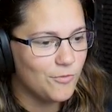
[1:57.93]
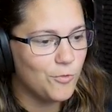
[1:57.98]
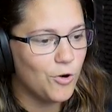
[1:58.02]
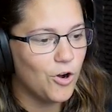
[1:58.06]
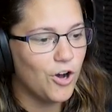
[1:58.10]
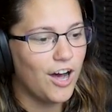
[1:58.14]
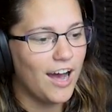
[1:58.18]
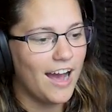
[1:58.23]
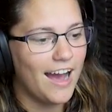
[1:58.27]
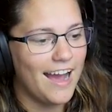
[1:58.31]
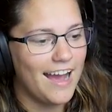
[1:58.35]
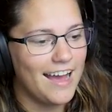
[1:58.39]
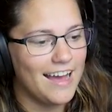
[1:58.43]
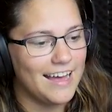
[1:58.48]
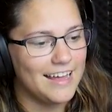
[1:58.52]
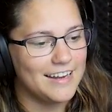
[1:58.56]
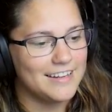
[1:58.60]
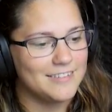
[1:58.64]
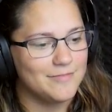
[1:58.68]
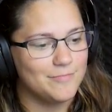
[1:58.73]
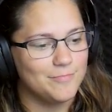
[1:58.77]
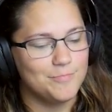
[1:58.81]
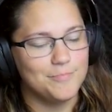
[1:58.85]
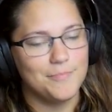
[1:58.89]
Well, I
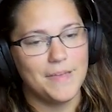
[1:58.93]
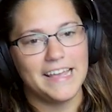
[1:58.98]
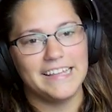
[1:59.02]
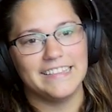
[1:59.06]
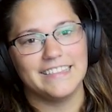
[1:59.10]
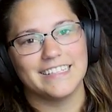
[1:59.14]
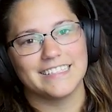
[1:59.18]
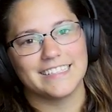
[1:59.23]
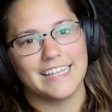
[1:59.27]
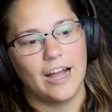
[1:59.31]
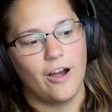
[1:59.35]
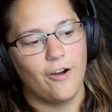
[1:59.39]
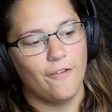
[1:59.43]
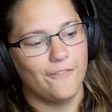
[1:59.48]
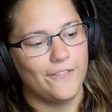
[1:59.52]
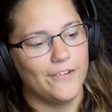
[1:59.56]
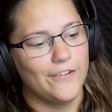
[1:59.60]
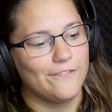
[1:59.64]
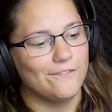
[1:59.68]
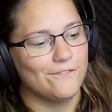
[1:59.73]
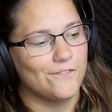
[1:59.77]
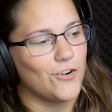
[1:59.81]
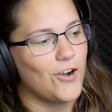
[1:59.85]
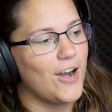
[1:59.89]
had made this
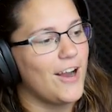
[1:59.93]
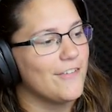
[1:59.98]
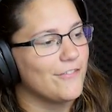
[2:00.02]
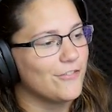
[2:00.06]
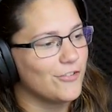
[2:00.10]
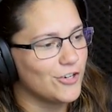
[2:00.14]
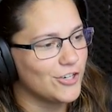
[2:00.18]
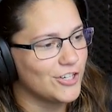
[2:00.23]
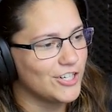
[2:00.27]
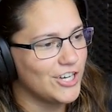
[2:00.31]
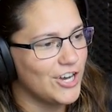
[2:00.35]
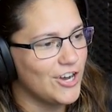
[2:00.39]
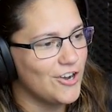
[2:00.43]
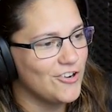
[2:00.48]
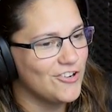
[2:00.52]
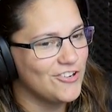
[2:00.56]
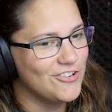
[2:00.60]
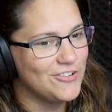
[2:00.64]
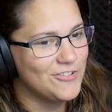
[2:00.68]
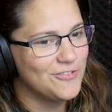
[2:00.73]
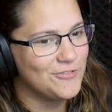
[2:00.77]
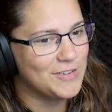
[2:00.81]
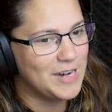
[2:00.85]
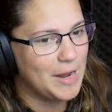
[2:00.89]
outfit forever
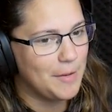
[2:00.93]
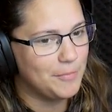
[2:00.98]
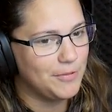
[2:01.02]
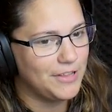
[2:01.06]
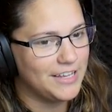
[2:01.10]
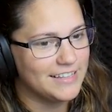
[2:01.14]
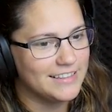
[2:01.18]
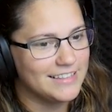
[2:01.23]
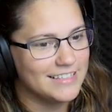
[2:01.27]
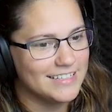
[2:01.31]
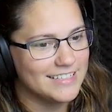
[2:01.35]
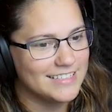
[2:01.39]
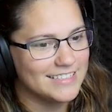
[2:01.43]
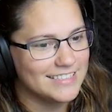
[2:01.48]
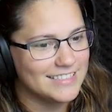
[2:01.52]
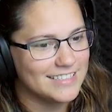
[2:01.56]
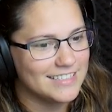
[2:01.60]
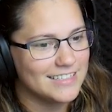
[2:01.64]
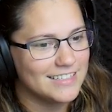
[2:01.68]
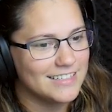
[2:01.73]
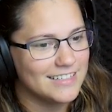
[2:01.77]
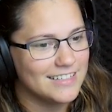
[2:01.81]
ago when I played this.